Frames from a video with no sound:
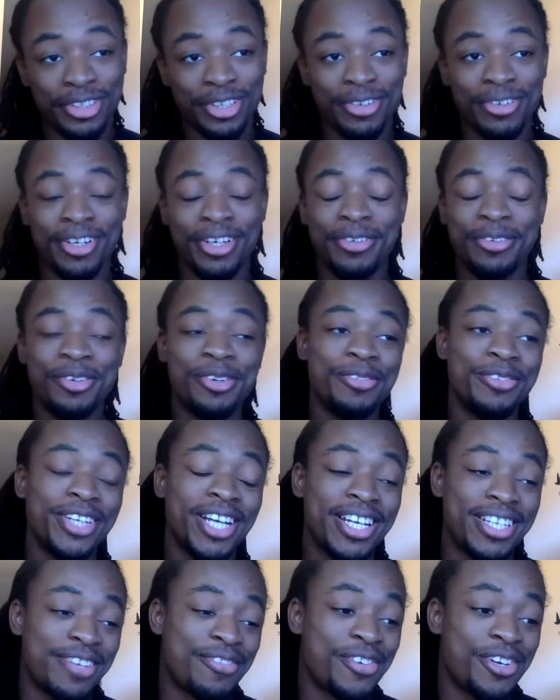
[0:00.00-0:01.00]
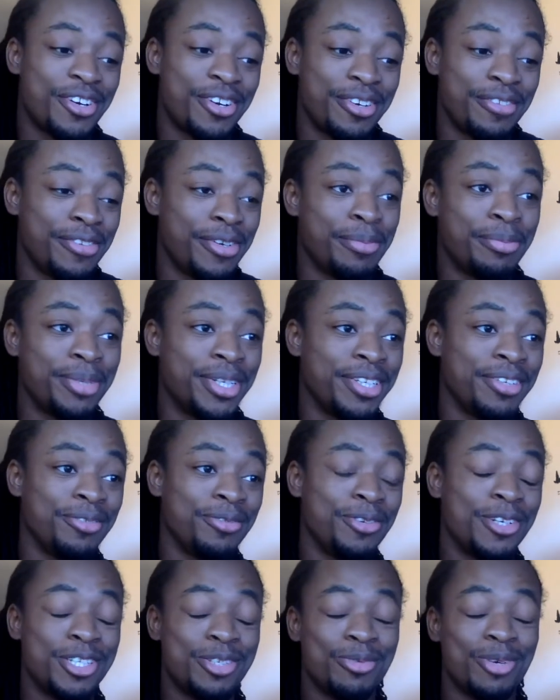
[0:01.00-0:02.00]
I don't know if you guys ever heard of it, but
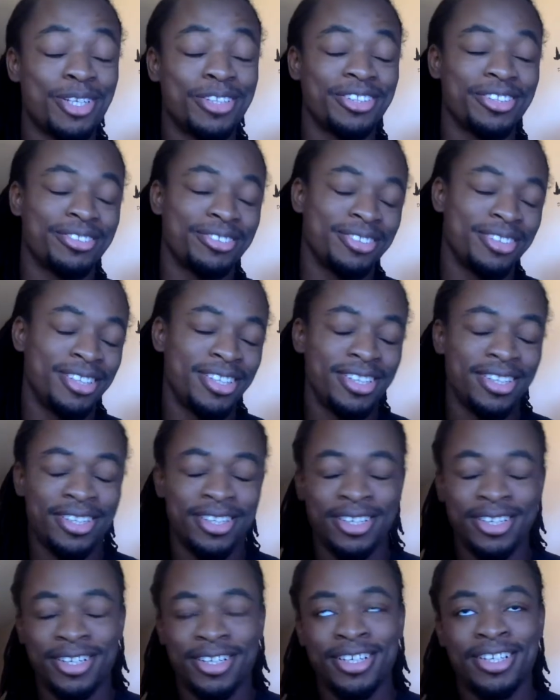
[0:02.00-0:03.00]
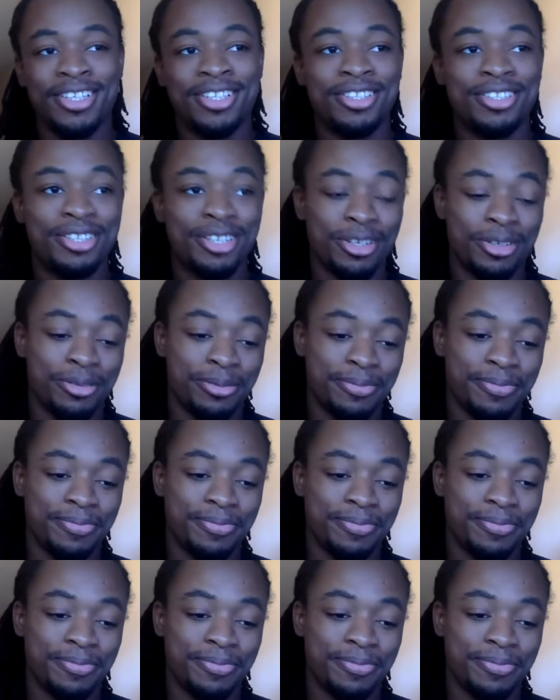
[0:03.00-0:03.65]
Where's Waldo? So,